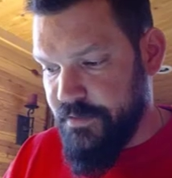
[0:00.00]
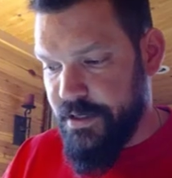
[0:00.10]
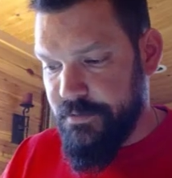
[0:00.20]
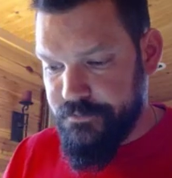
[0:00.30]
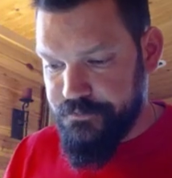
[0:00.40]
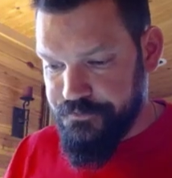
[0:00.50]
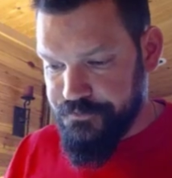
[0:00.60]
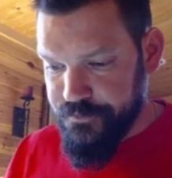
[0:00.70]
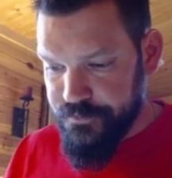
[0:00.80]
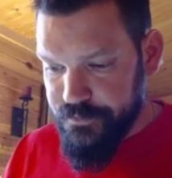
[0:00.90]
+8.
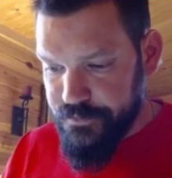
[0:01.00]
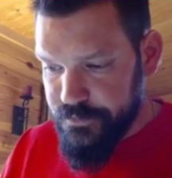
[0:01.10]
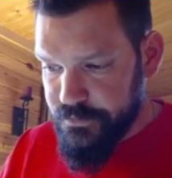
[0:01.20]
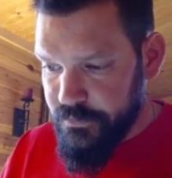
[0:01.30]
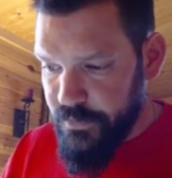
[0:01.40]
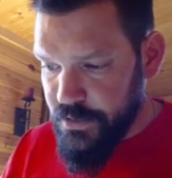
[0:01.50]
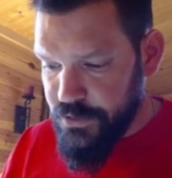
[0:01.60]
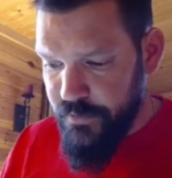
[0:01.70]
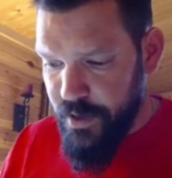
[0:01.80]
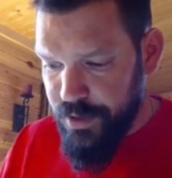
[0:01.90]

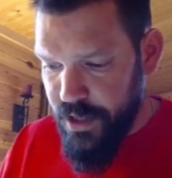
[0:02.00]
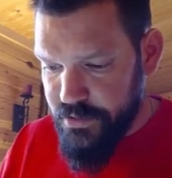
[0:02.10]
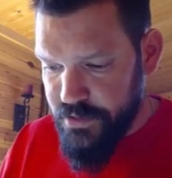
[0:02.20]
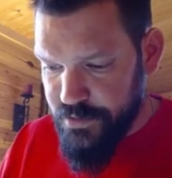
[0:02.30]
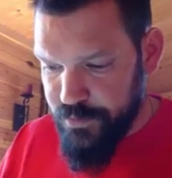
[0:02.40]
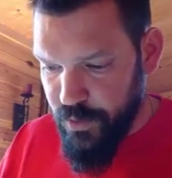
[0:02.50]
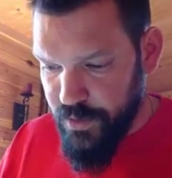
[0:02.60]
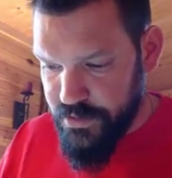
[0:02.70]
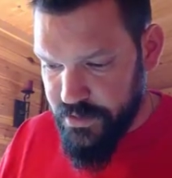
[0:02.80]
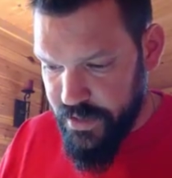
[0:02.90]
So if I plot
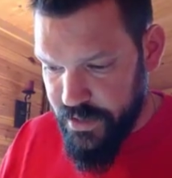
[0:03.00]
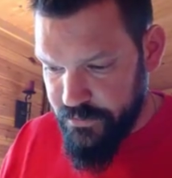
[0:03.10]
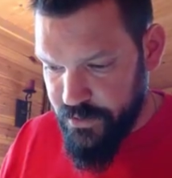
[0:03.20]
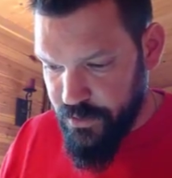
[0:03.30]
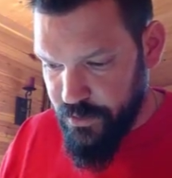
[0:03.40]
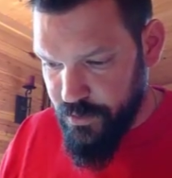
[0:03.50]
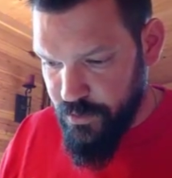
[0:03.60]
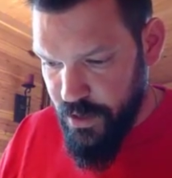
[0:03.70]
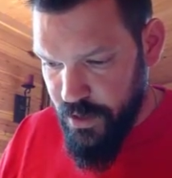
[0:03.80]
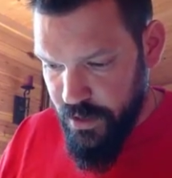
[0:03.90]
these points,
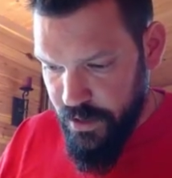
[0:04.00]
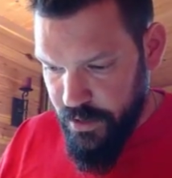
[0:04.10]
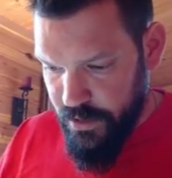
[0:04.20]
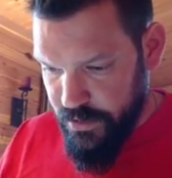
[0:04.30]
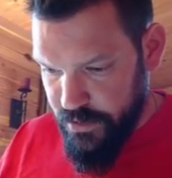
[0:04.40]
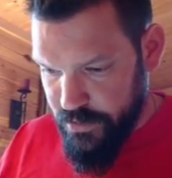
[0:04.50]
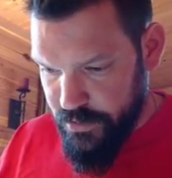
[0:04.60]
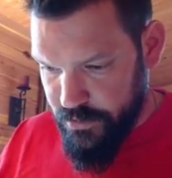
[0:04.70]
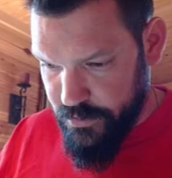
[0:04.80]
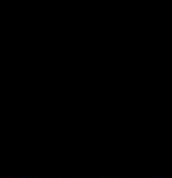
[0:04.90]
-2,
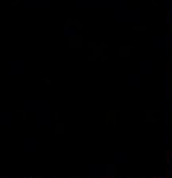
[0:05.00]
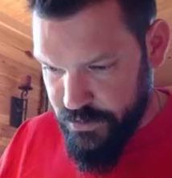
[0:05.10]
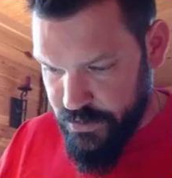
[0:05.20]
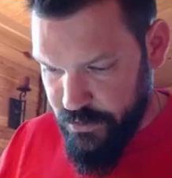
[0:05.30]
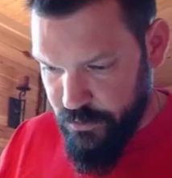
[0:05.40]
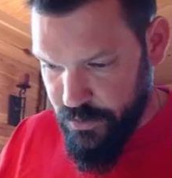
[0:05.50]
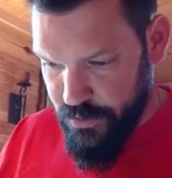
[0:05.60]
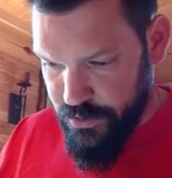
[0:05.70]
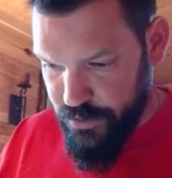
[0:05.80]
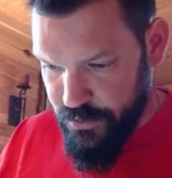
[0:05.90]
let's
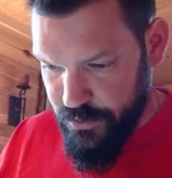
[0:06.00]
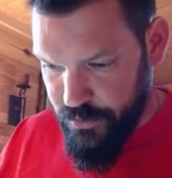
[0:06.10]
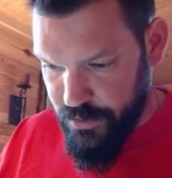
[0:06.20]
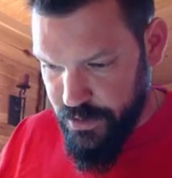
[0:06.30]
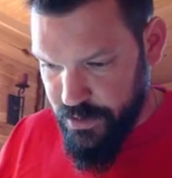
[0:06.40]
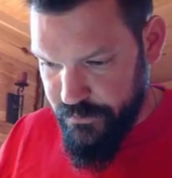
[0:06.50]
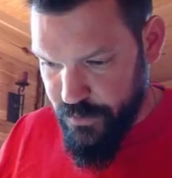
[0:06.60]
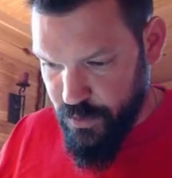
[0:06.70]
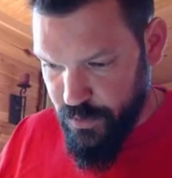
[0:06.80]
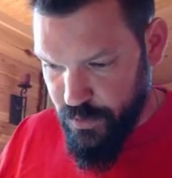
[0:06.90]
see, 1, 2,
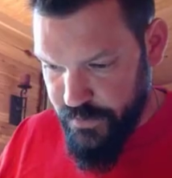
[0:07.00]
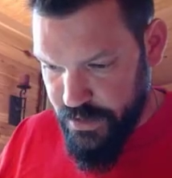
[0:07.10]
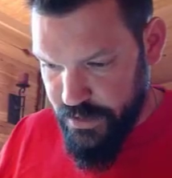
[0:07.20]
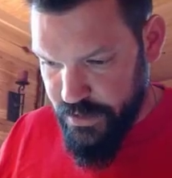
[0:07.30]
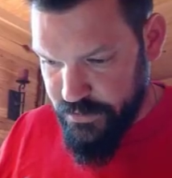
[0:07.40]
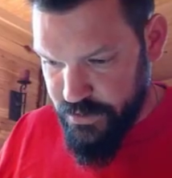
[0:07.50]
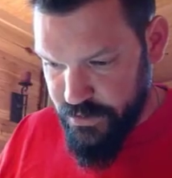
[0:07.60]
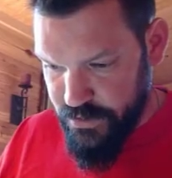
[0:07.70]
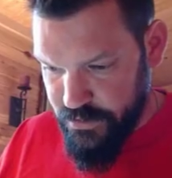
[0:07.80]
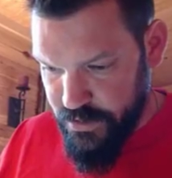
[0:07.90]
3, 4,
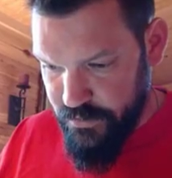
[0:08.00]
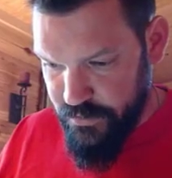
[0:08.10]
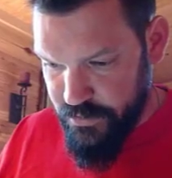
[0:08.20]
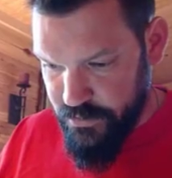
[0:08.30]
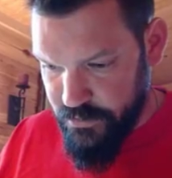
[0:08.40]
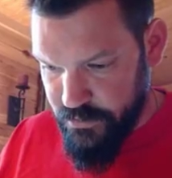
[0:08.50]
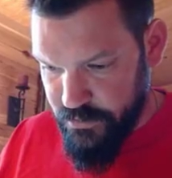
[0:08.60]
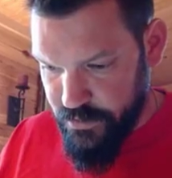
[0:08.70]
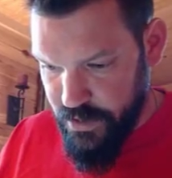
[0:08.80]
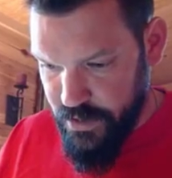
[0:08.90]
5, 6,
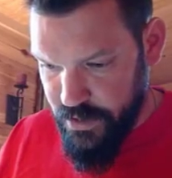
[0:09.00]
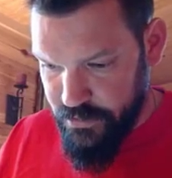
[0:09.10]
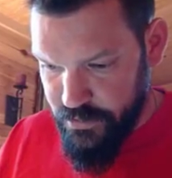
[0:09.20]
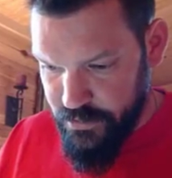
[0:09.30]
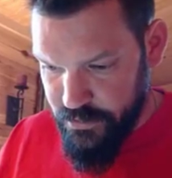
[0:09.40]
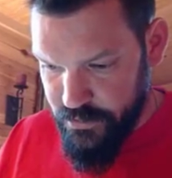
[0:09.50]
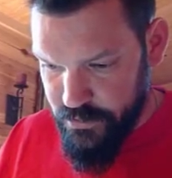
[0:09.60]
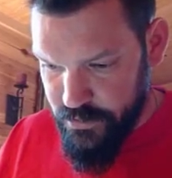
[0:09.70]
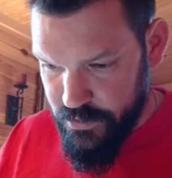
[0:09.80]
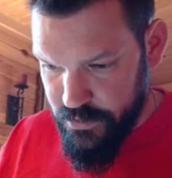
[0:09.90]
7, 8.